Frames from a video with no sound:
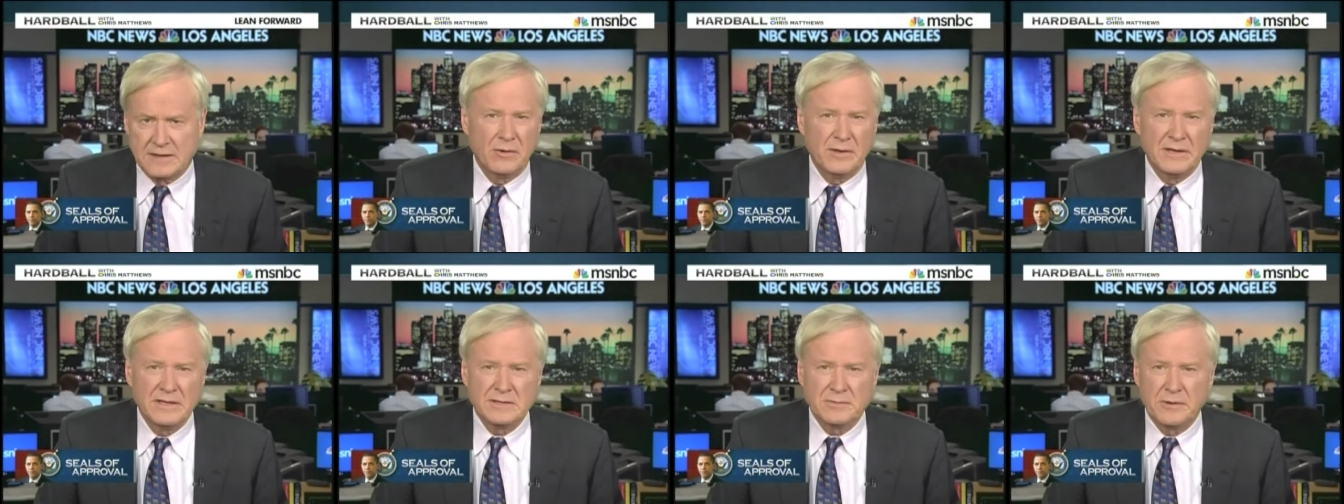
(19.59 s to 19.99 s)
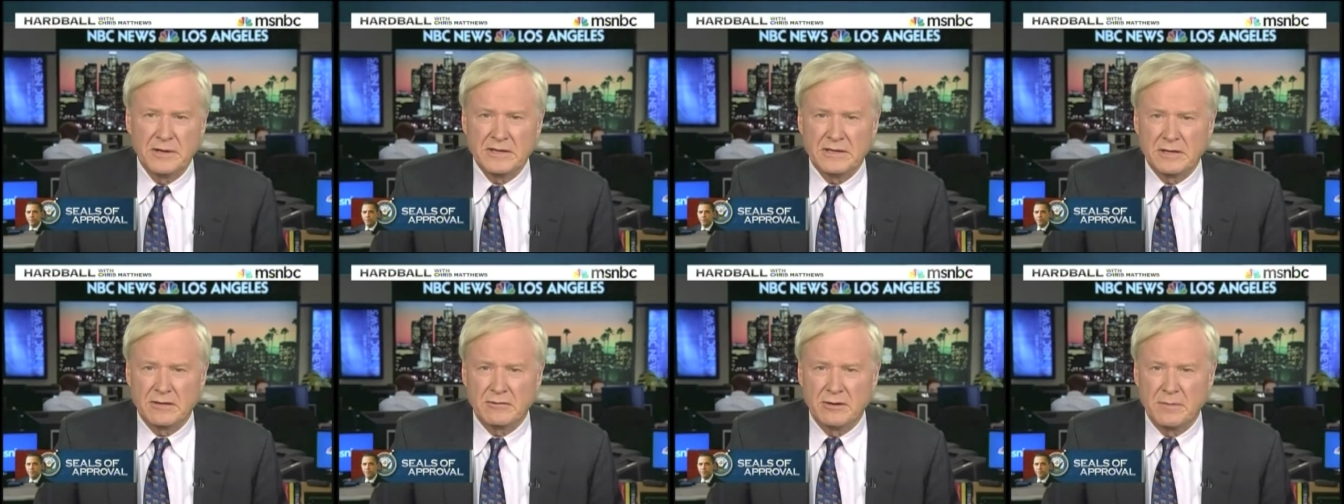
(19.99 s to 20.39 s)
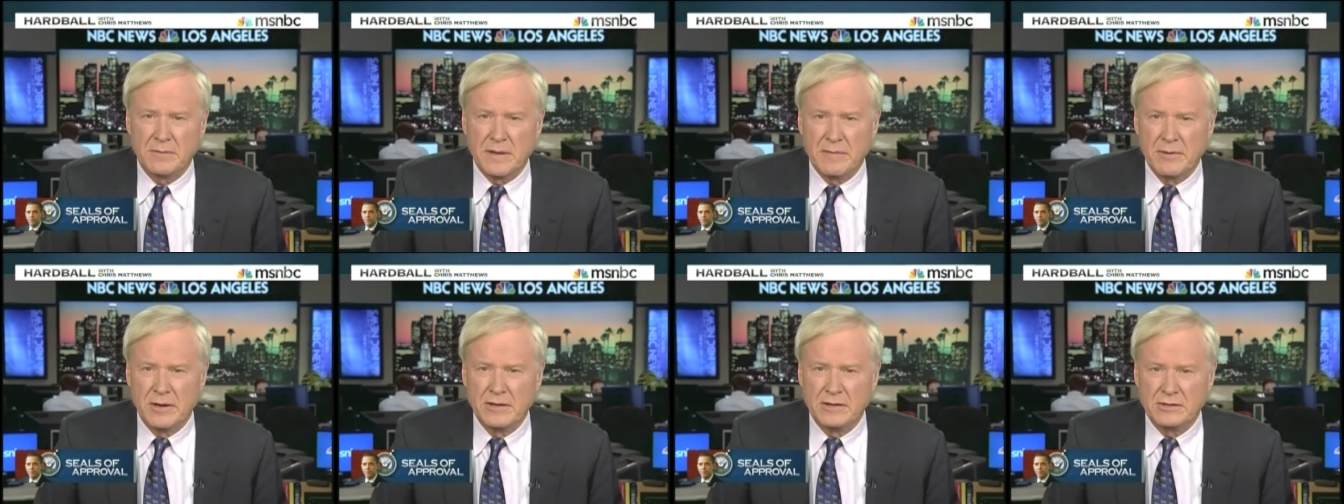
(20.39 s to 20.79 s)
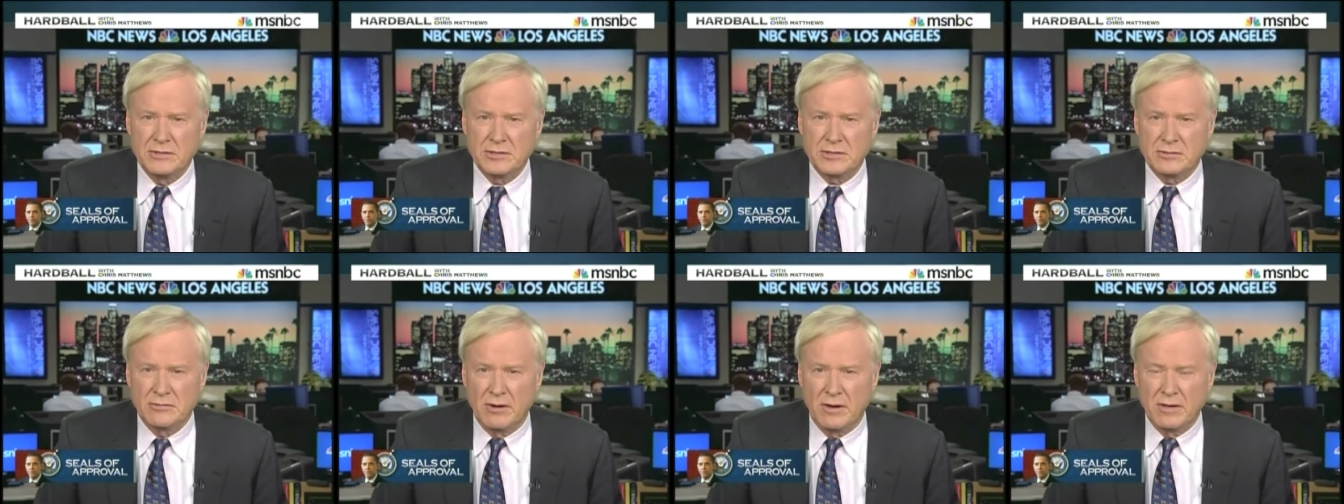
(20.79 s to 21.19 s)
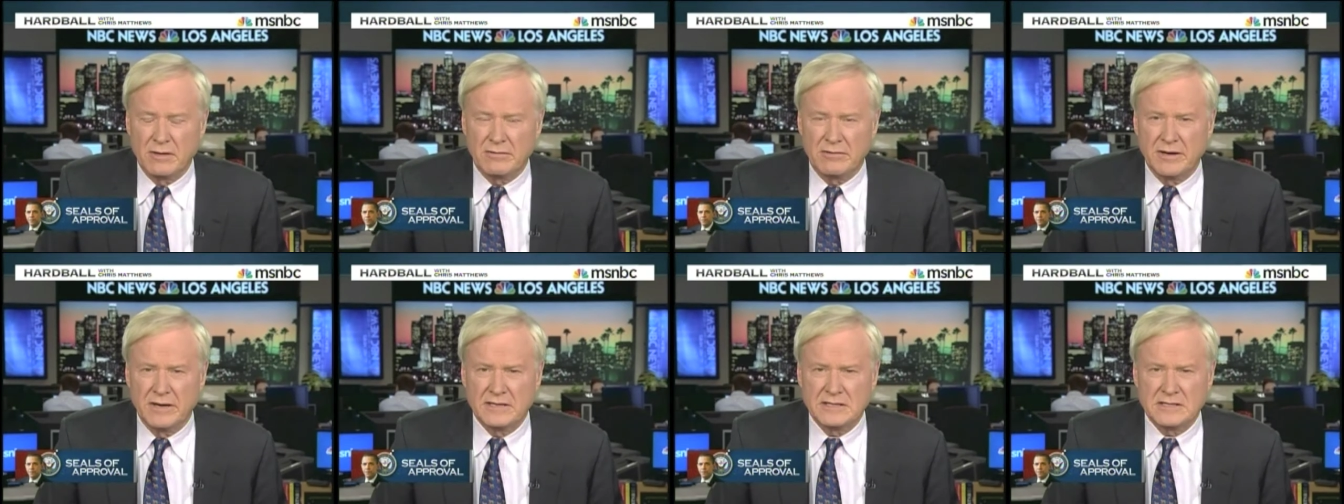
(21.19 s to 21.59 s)
Well, this week, the group came under strong
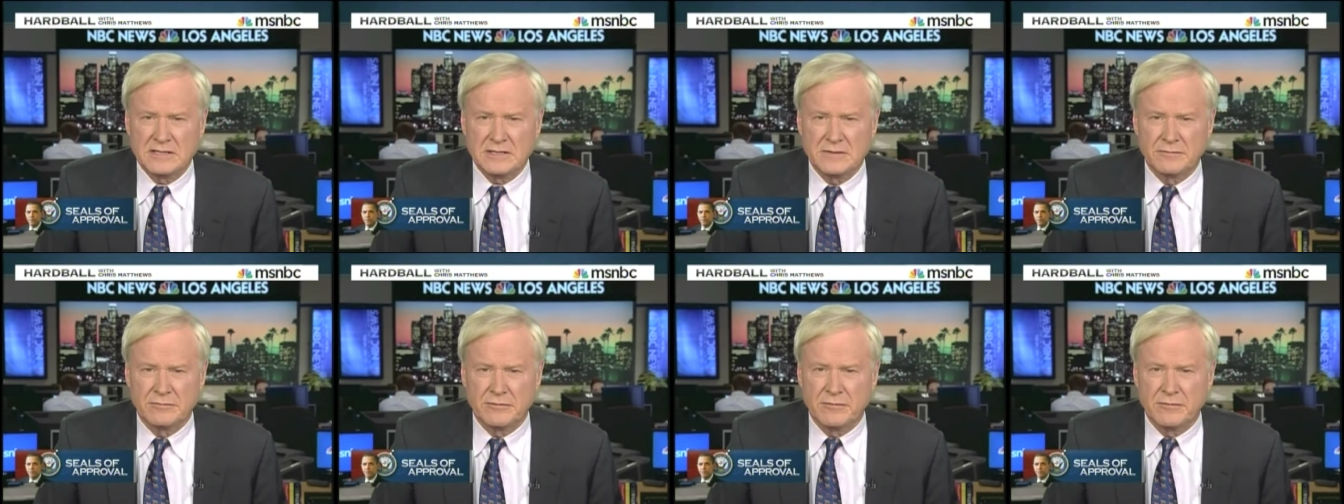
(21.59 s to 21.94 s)
criticism